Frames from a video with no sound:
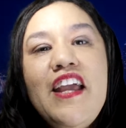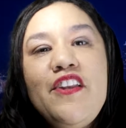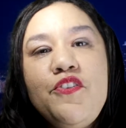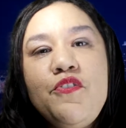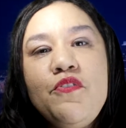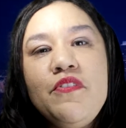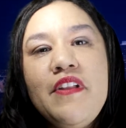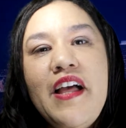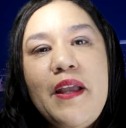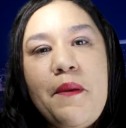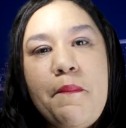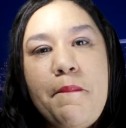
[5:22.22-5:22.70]
I
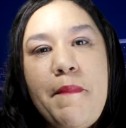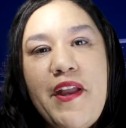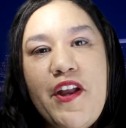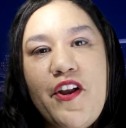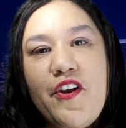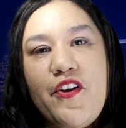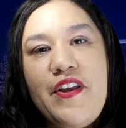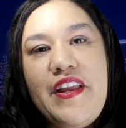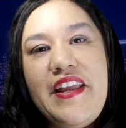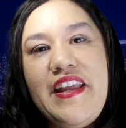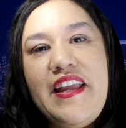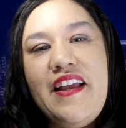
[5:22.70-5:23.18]
do like
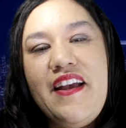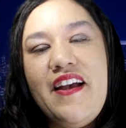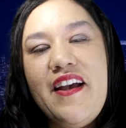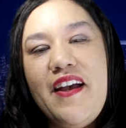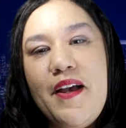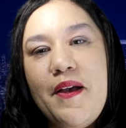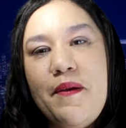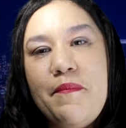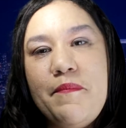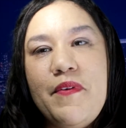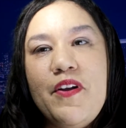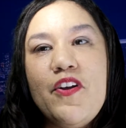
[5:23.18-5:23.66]
Mary,
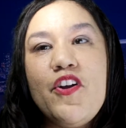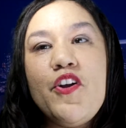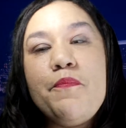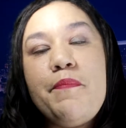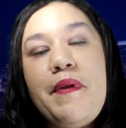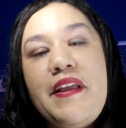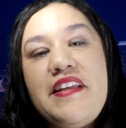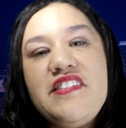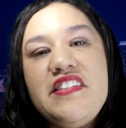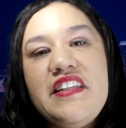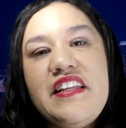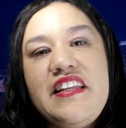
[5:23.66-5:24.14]

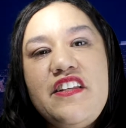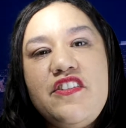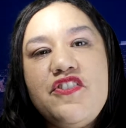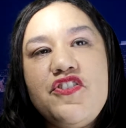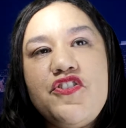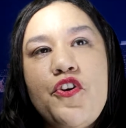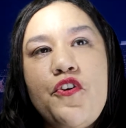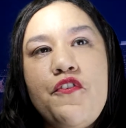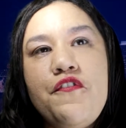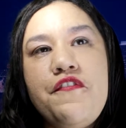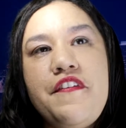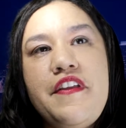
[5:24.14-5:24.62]
basically
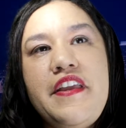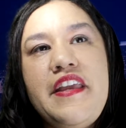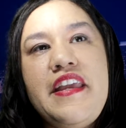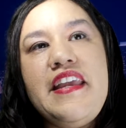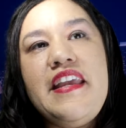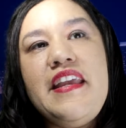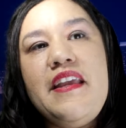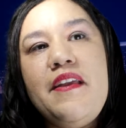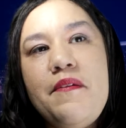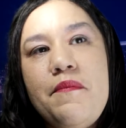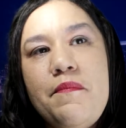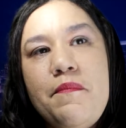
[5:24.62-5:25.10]

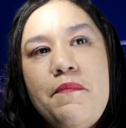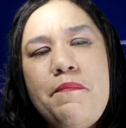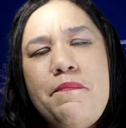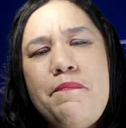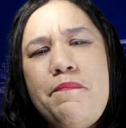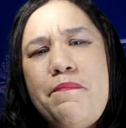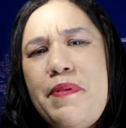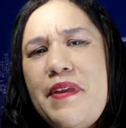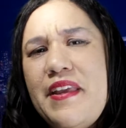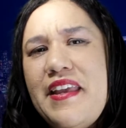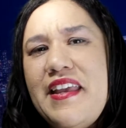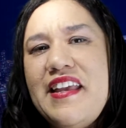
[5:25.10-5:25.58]
Sophie
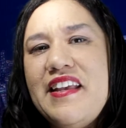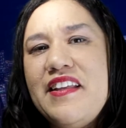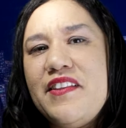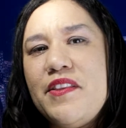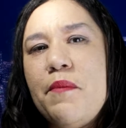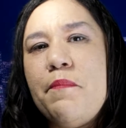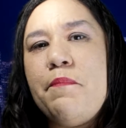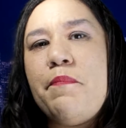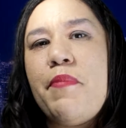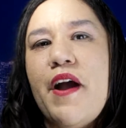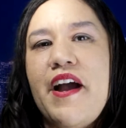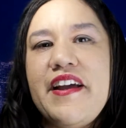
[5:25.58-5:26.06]

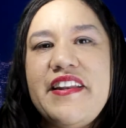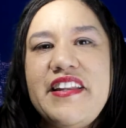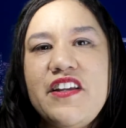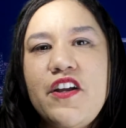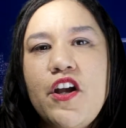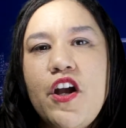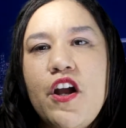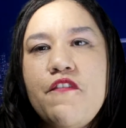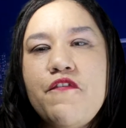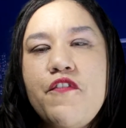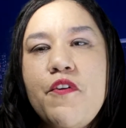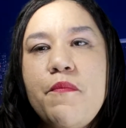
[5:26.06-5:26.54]
being the
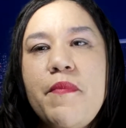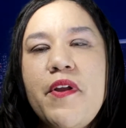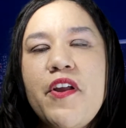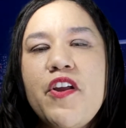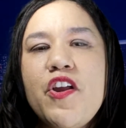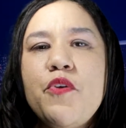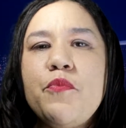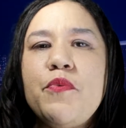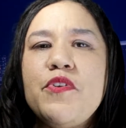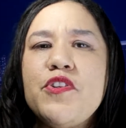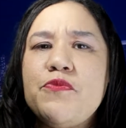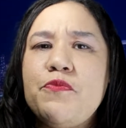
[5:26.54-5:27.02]
bodyguard for
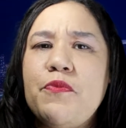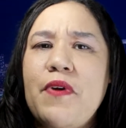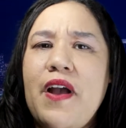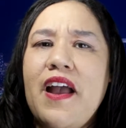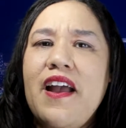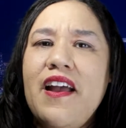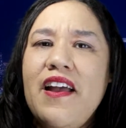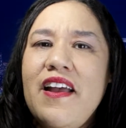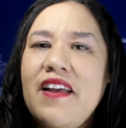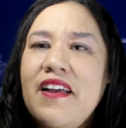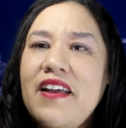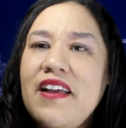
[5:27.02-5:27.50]
Mary, which
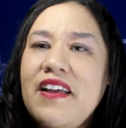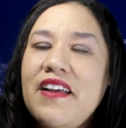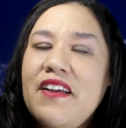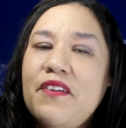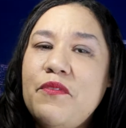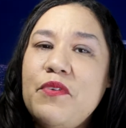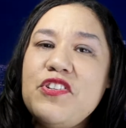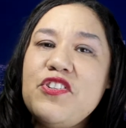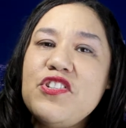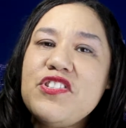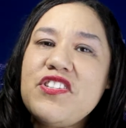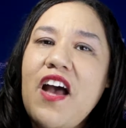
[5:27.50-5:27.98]

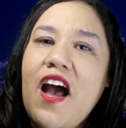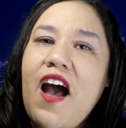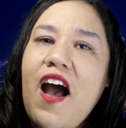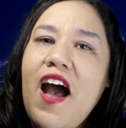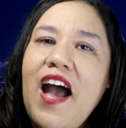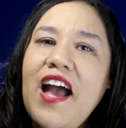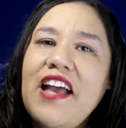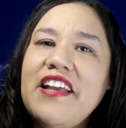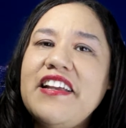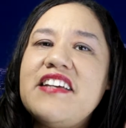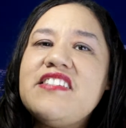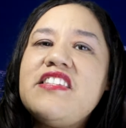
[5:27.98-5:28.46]
is
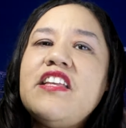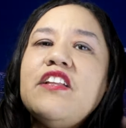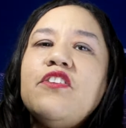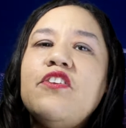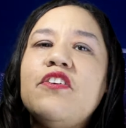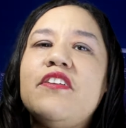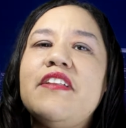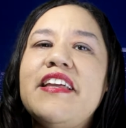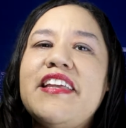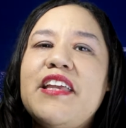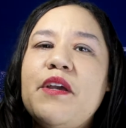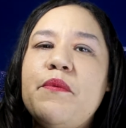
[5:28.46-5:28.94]
odd because
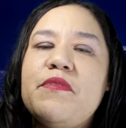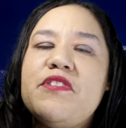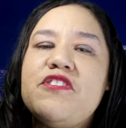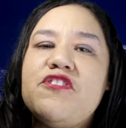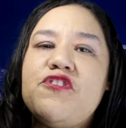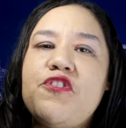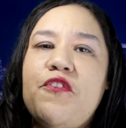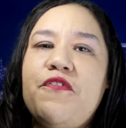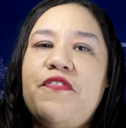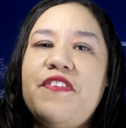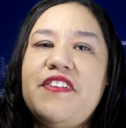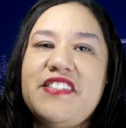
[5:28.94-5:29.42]
it looked like it
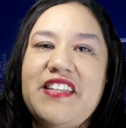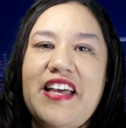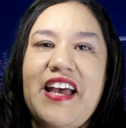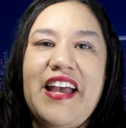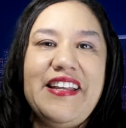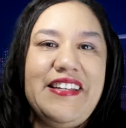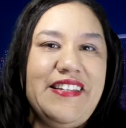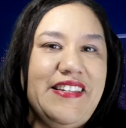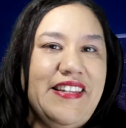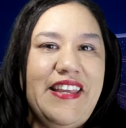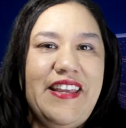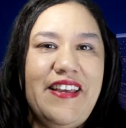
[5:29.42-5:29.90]
was Sophie's
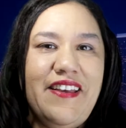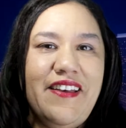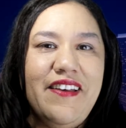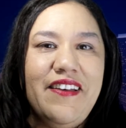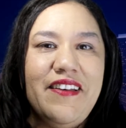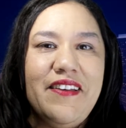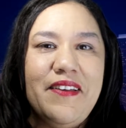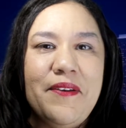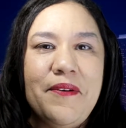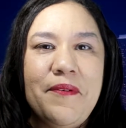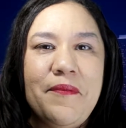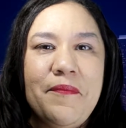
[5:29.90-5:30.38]

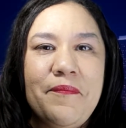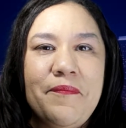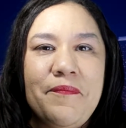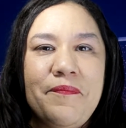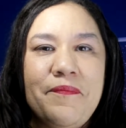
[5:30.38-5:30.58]
idea